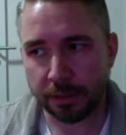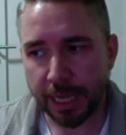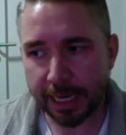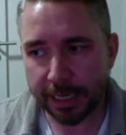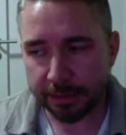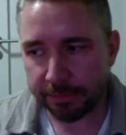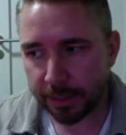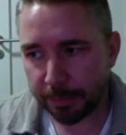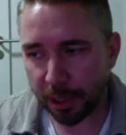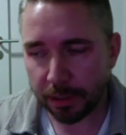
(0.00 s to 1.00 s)
active
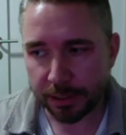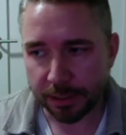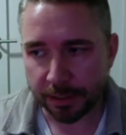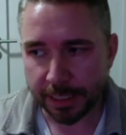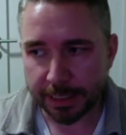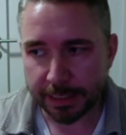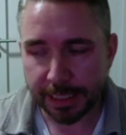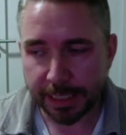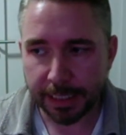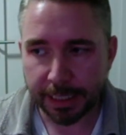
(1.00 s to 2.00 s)
uh, policy on that,
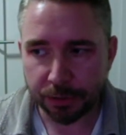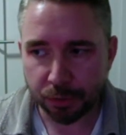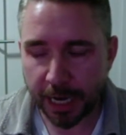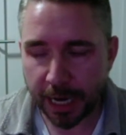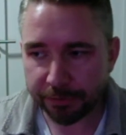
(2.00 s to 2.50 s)
saying that you have